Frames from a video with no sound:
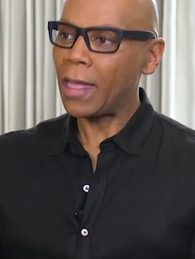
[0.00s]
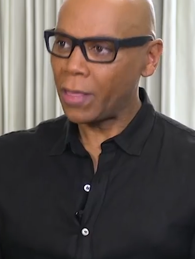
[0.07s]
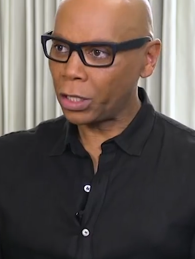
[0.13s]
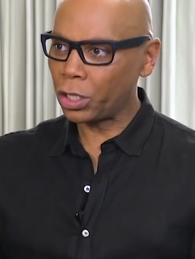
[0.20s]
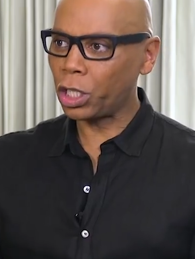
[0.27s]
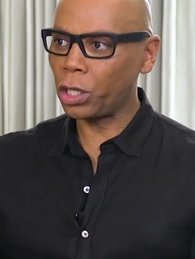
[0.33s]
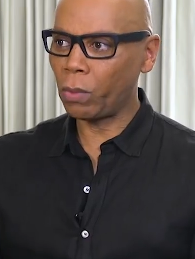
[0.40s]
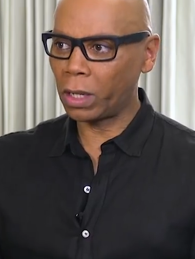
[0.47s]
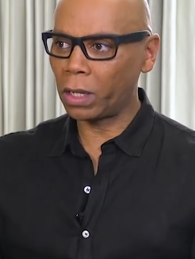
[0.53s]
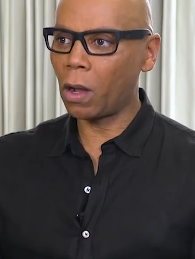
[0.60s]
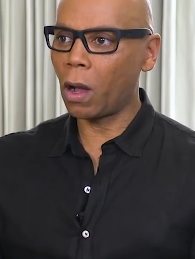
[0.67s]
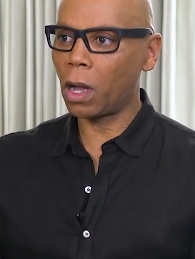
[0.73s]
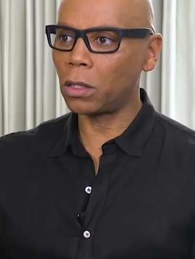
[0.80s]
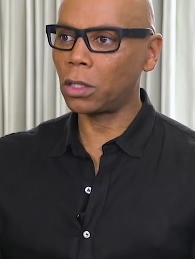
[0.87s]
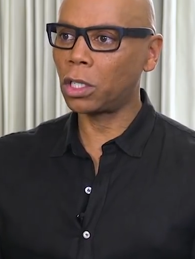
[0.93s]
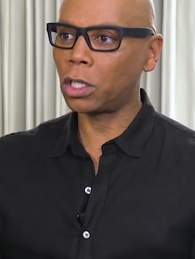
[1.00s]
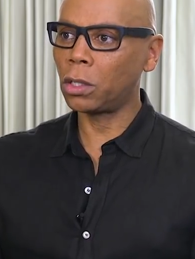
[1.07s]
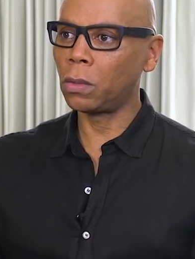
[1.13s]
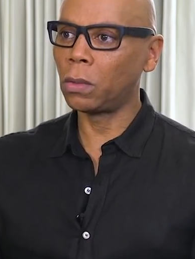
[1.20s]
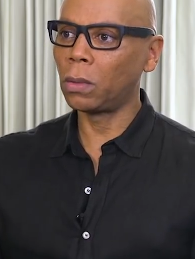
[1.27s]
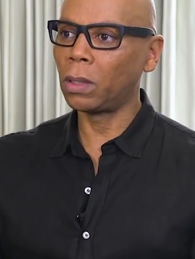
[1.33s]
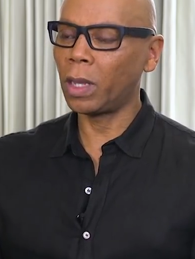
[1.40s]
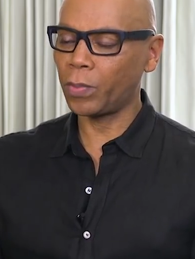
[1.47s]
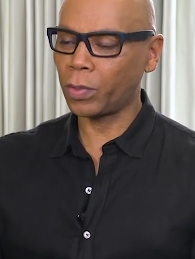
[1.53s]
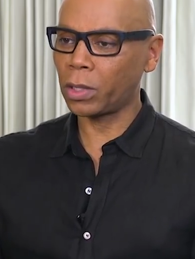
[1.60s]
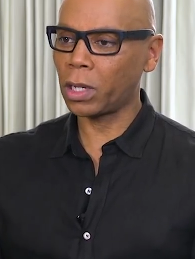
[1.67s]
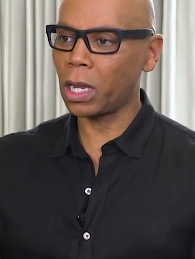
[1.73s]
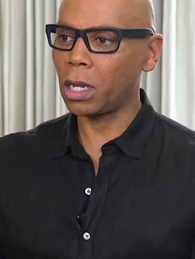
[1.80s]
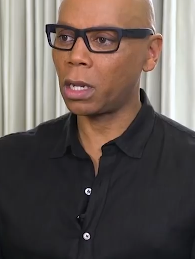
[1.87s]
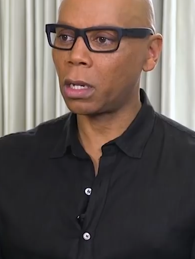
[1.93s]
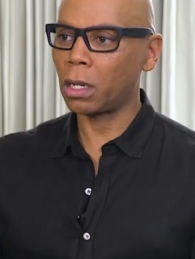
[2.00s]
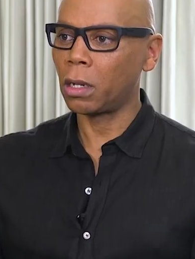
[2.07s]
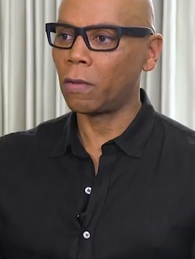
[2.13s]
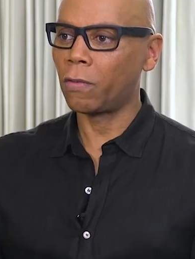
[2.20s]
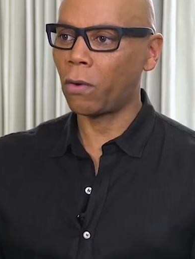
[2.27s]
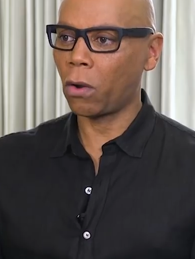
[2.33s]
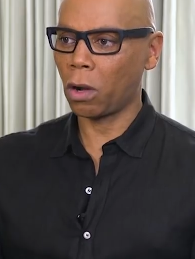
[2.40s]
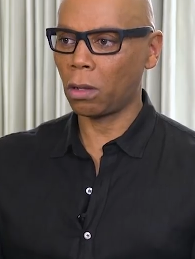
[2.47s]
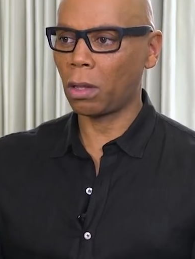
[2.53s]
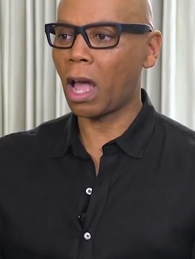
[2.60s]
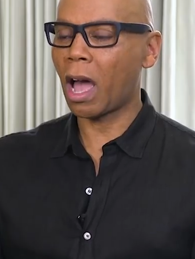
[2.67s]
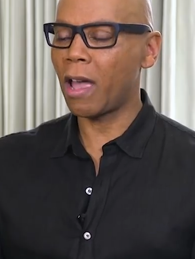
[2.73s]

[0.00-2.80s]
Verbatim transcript: And then she went on to lip sync for her